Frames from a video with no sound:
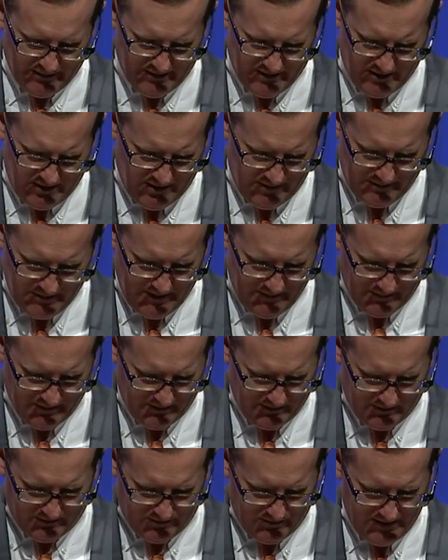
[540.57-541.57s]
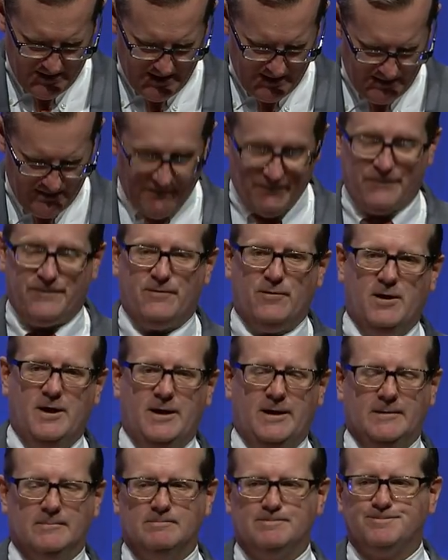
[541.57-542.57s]
that all people are created
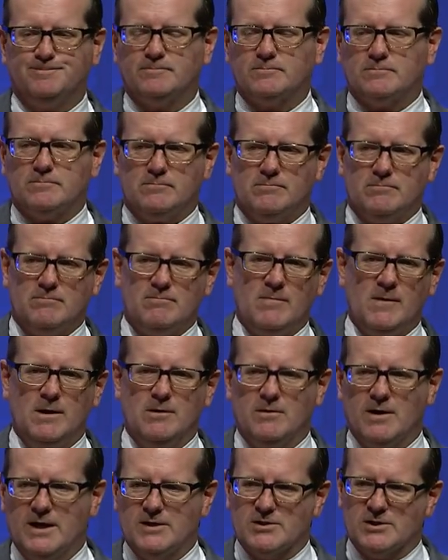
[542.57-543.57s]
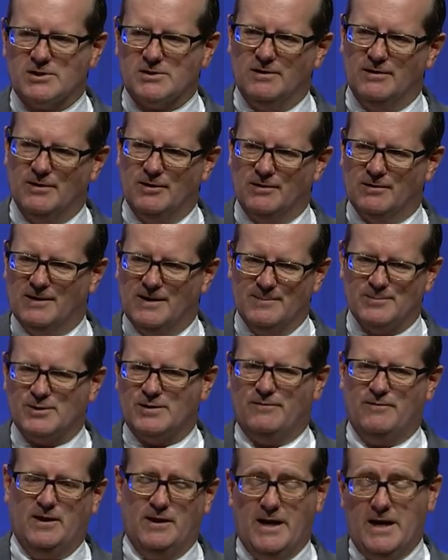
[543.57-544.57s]
free. You got just a little glimpse
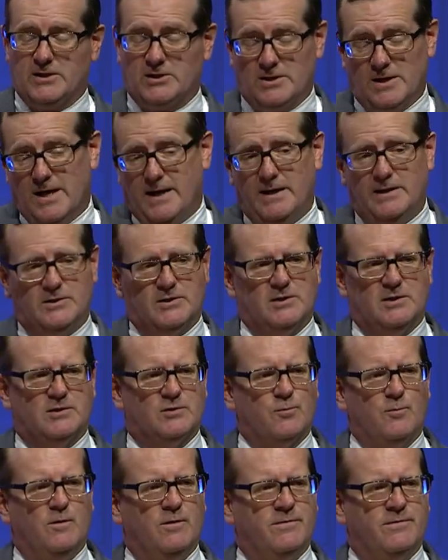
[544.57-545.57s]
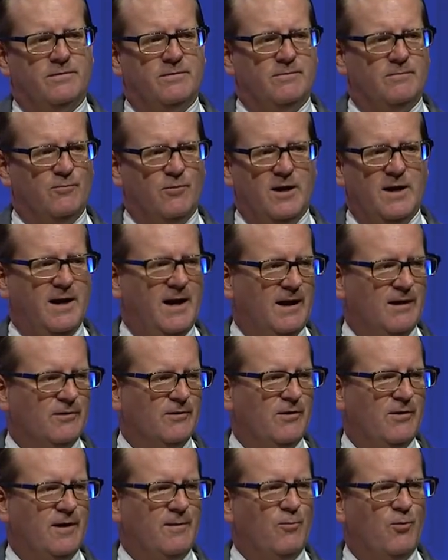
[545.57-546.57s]
of it last night. It's, it's worth reading and
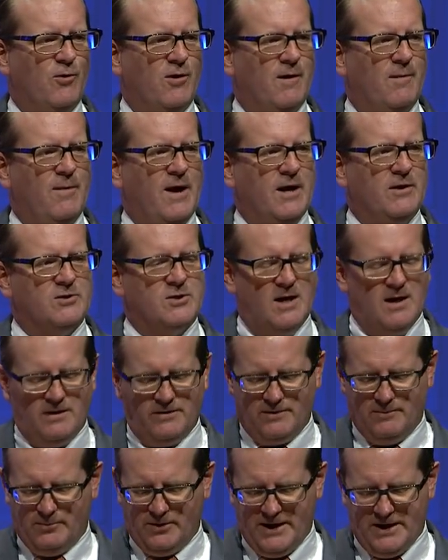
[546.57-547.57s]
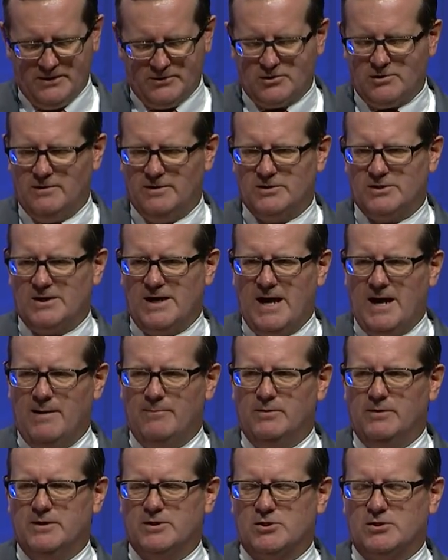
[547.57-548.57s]
learning more about. Jonathan Blanchard is an
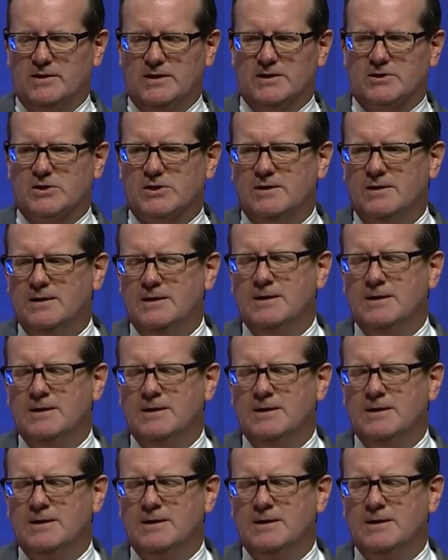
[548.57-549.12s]
abolitionist.